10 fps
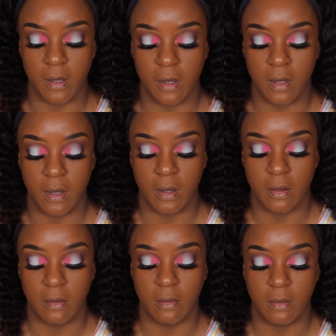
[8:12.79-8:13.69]

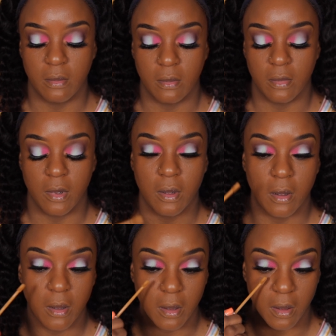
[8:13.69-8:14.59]

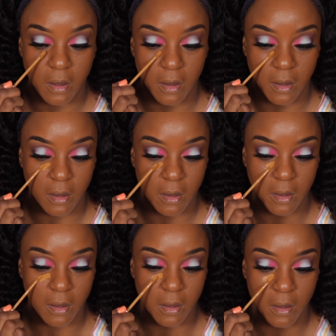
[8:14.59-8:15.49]

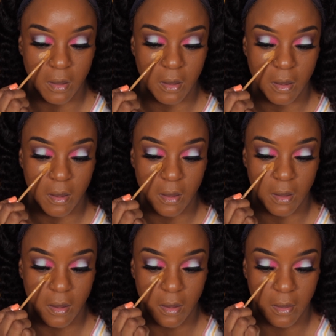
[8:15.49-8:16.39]

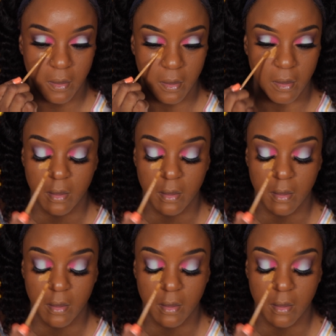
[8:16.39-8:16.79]
No one is speaking in this clip.